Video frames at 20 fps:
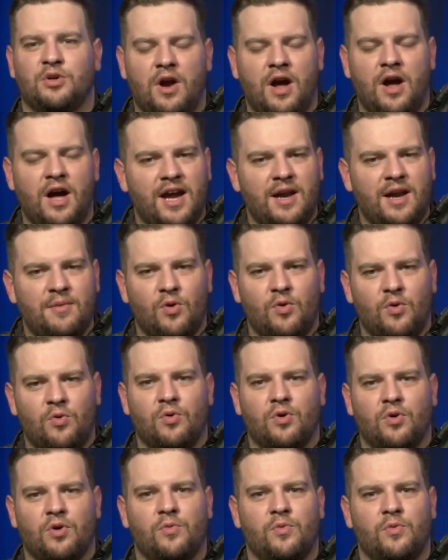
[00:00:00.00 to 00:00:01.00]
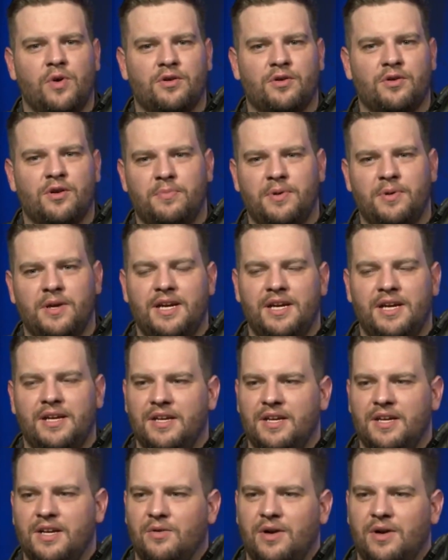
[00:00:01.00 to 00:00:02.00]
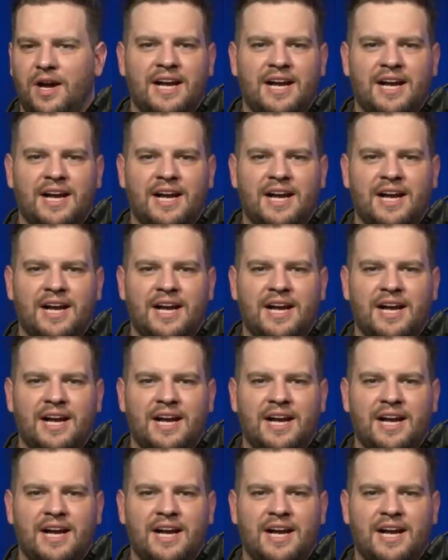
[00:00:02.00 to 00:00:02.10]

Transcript: crime or whether it be,